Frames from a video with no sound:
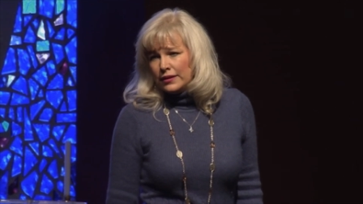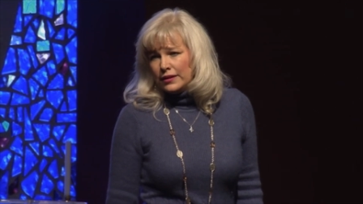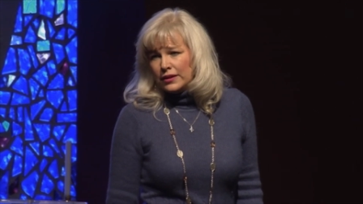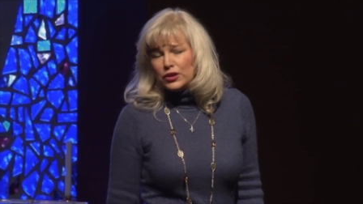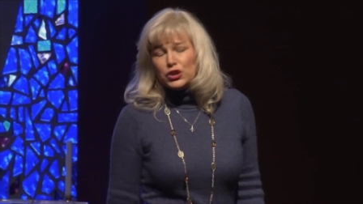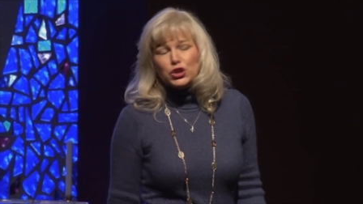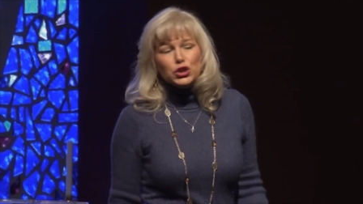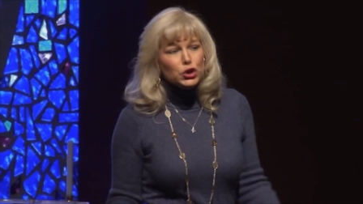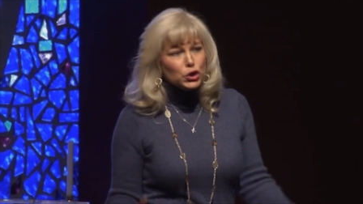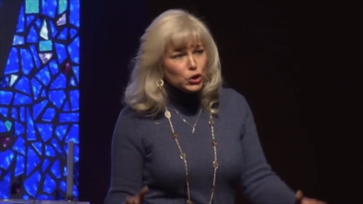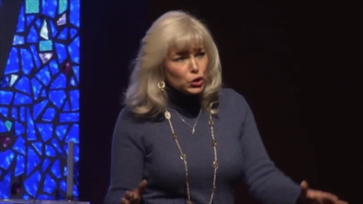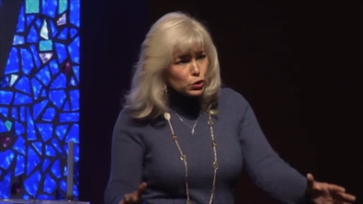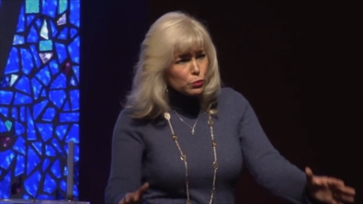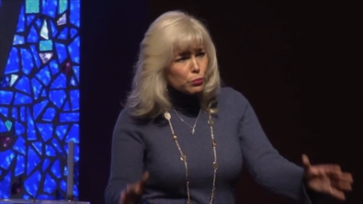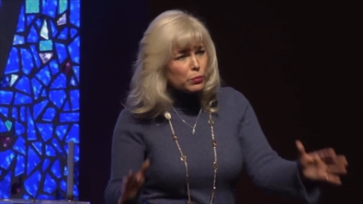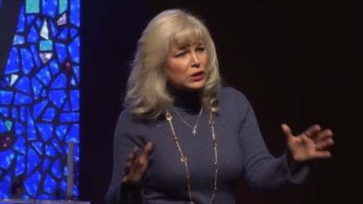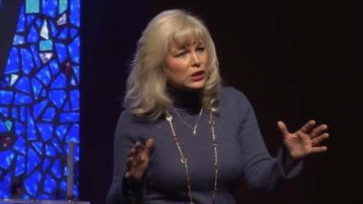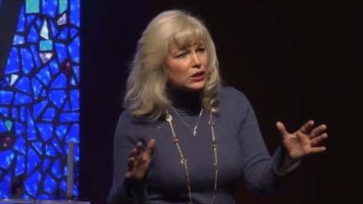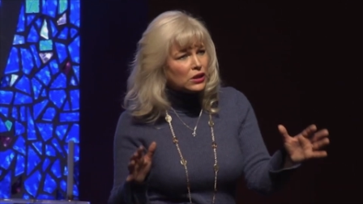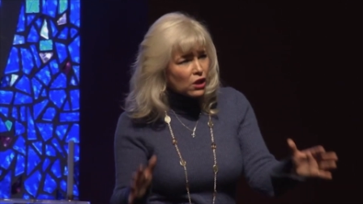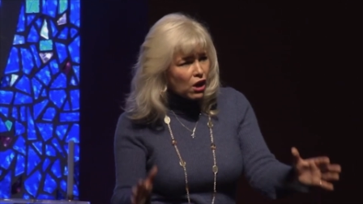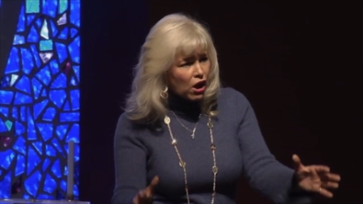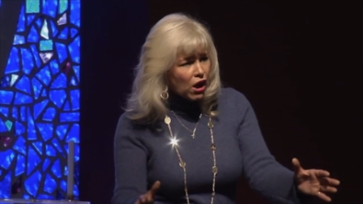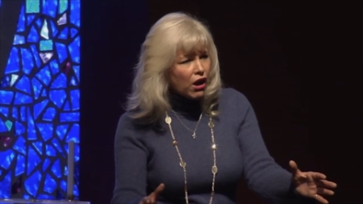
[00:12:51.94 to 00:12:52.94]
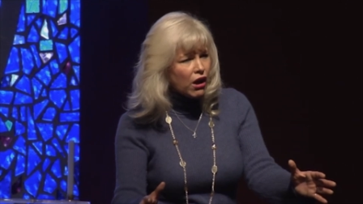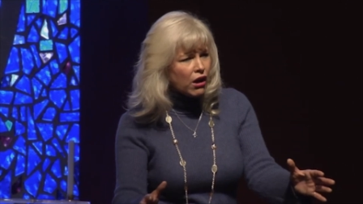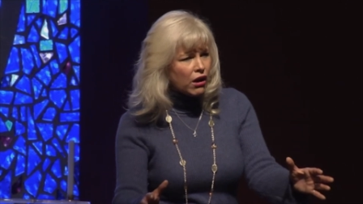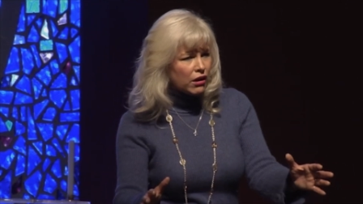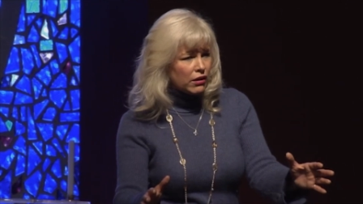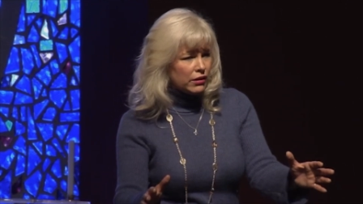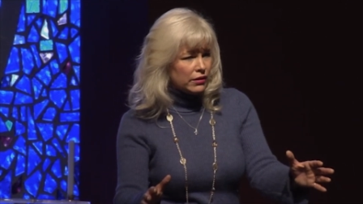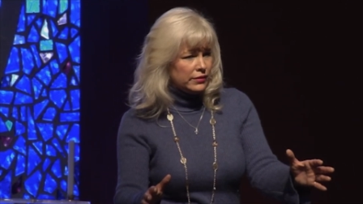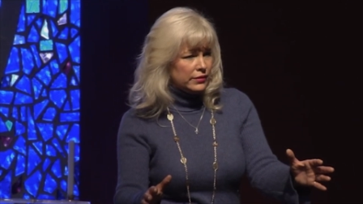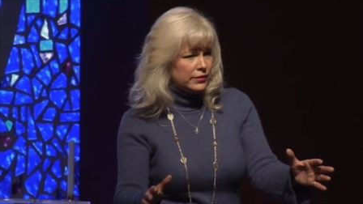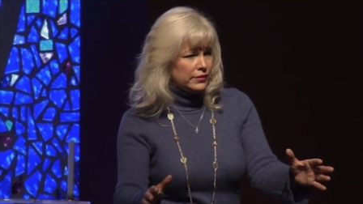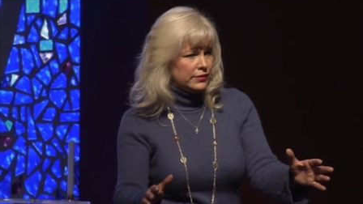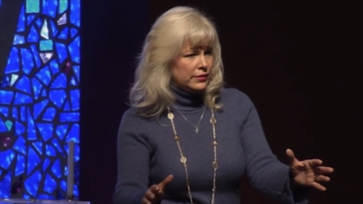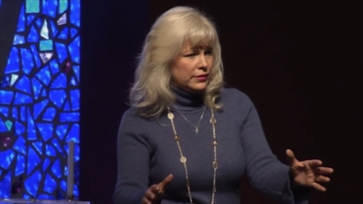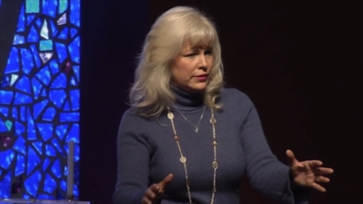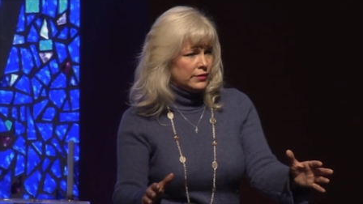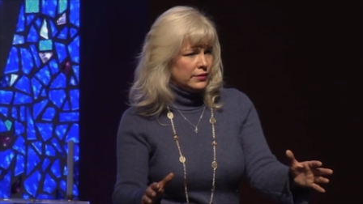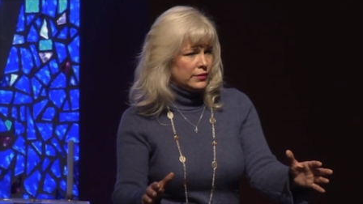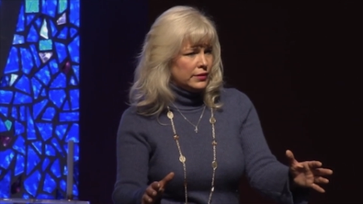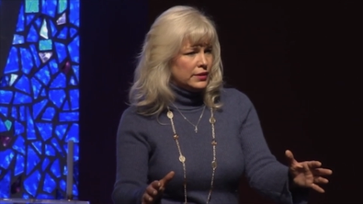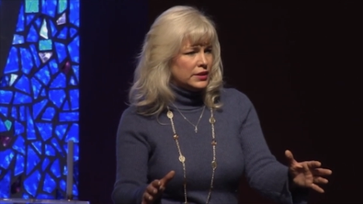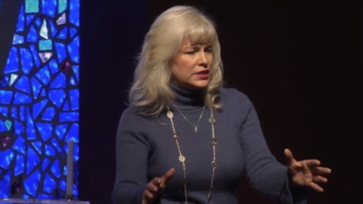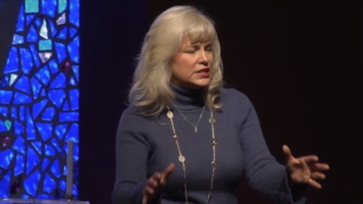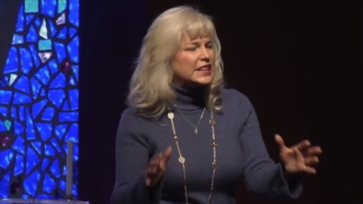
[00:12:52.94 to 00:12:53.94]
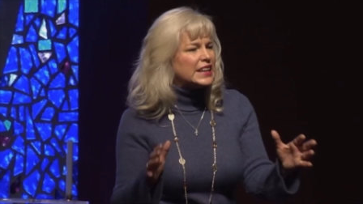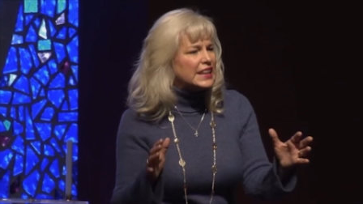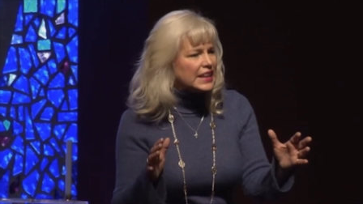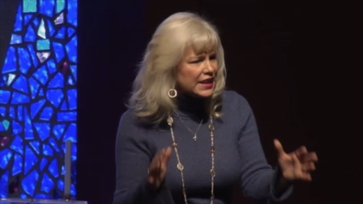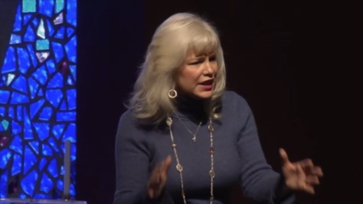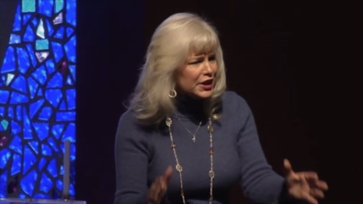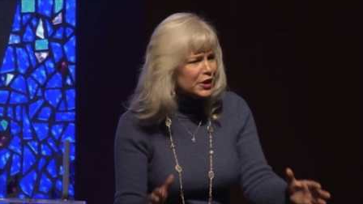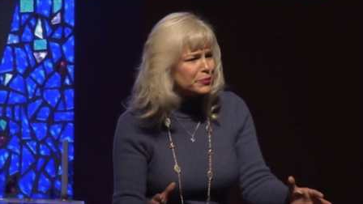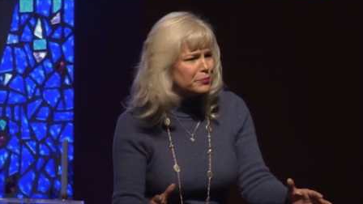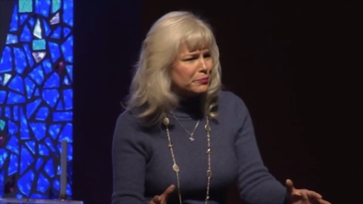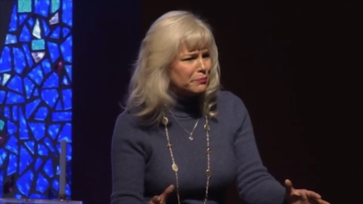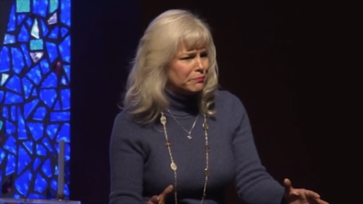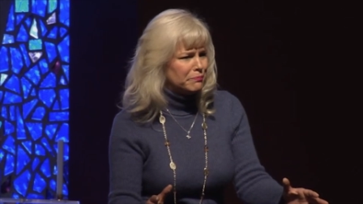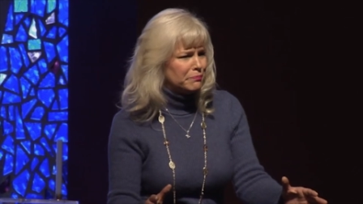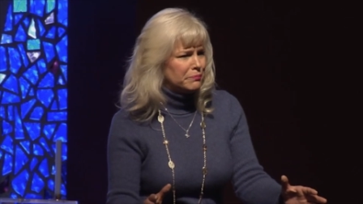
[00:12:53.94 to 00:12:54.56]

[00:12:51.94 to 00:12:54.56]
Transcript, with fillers: You belong to him.